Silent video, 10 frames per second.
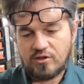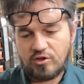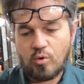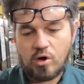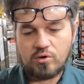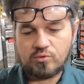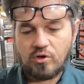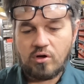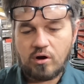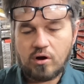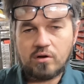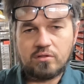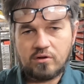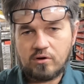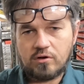go on real hard,
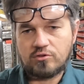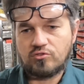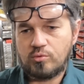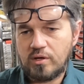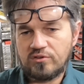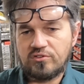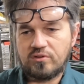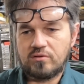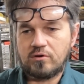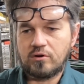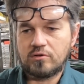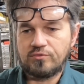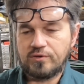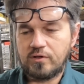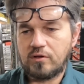and they're hard to twist and hard to
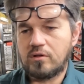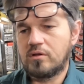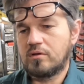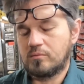feel,